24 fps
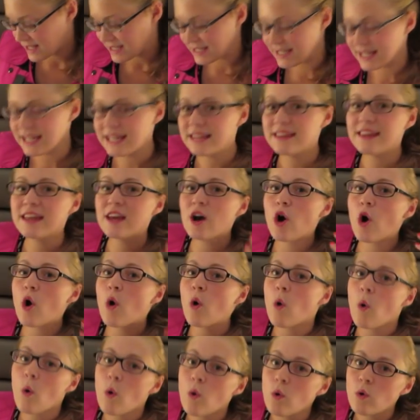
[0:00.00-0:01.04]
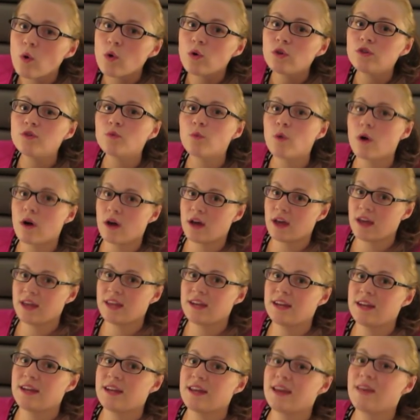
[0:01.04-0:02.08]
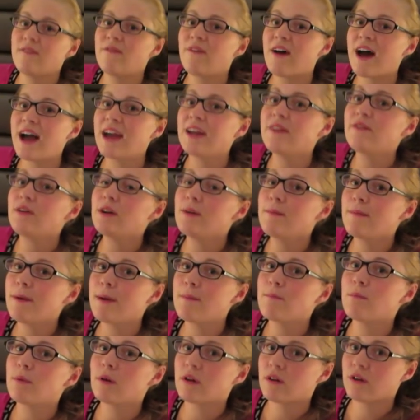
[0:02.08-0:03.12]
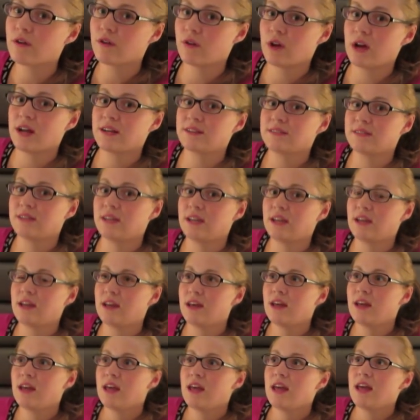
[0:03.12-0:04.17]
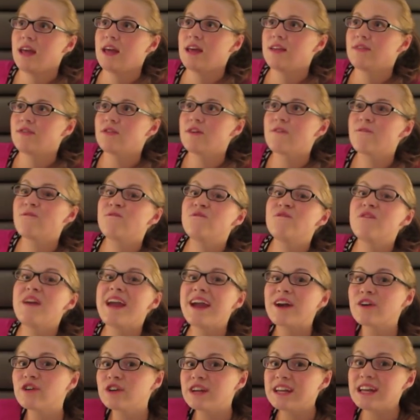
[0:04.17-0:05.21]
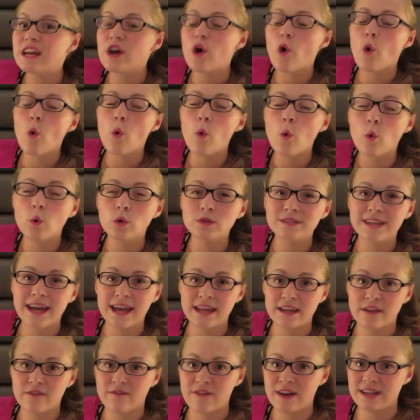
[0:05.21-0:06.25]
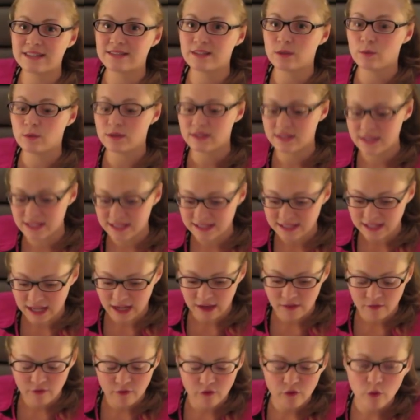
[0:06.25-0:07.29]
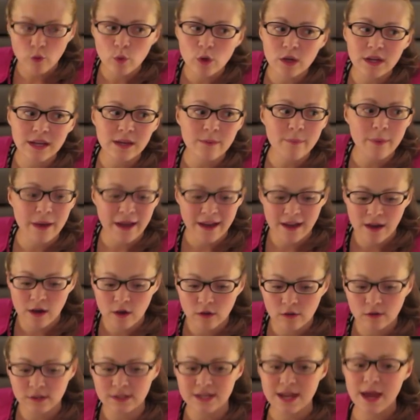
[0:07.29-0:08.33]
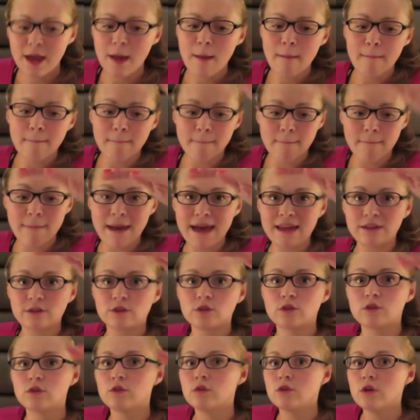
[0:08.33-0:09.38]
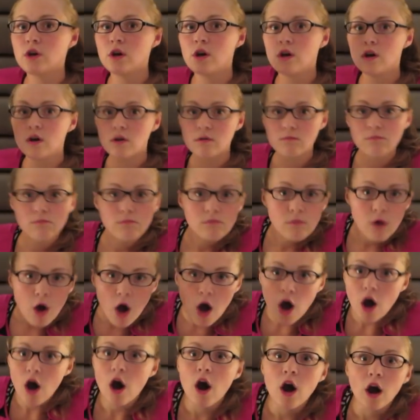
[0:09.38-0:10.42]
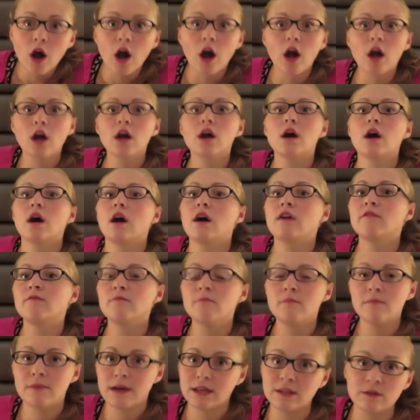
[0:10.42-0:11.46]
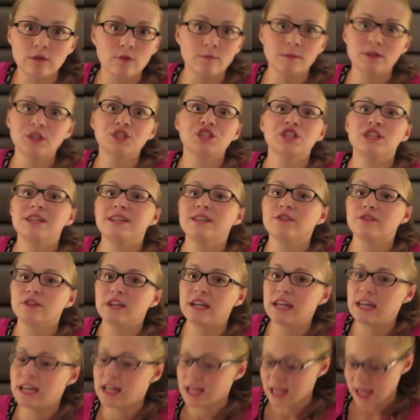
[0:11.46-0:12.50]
See, the old one, if I remember correctly, the very old kind of vest, it was this like 40 pound metal hunk of metal machinery.